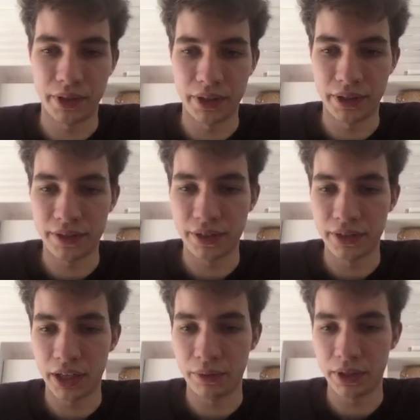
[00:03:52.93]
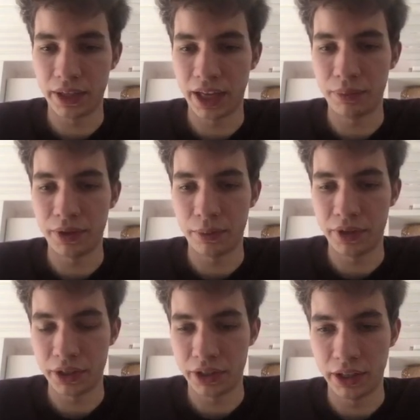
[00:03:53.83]
This in general can be
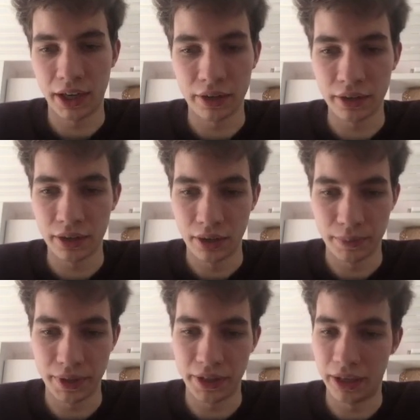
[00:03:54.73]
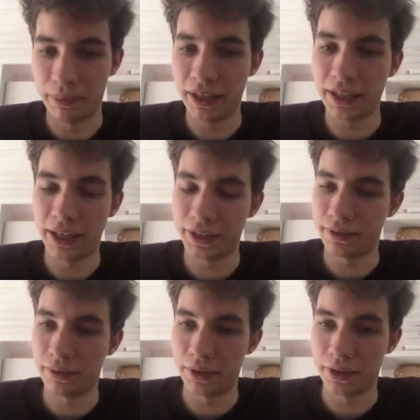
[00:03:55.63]
computationally hard, but there are many
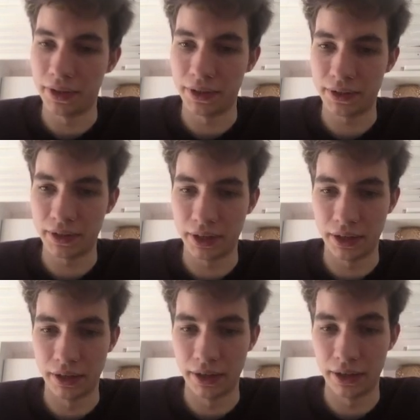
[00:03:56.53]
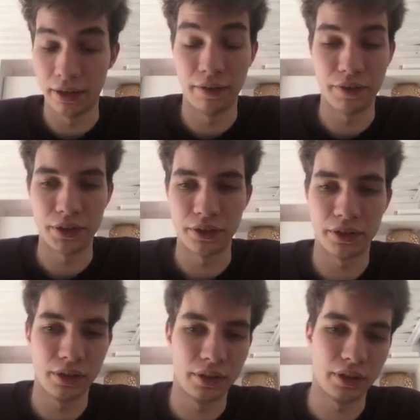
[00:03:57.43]
cases for which this an efficient
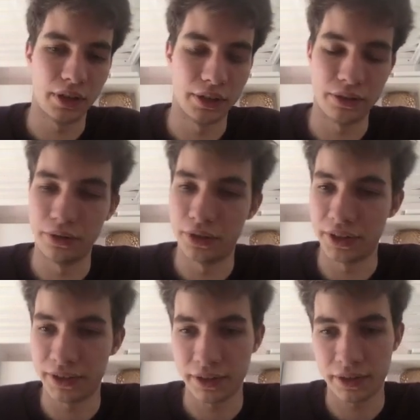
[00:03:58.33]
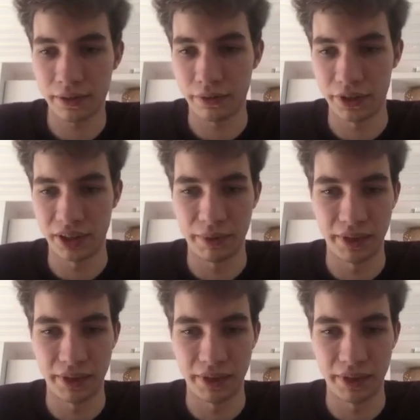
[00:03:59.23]
solution exists, for example